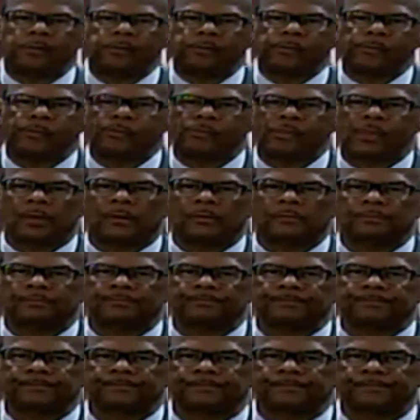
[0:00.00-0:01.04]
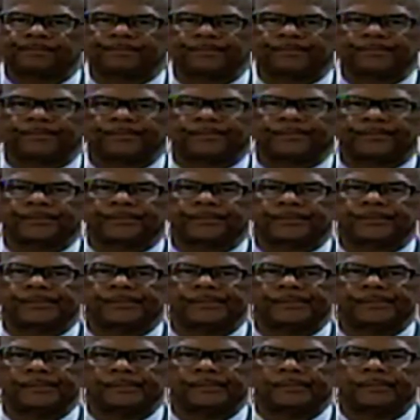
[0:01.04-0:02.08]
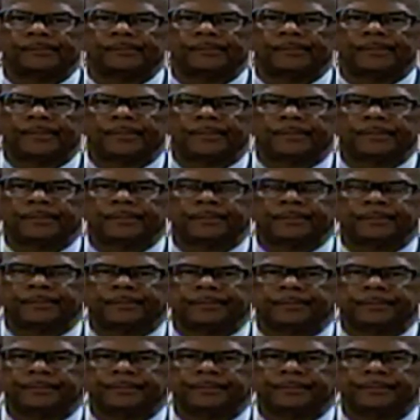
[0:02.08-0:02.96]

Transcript: (no one is talking)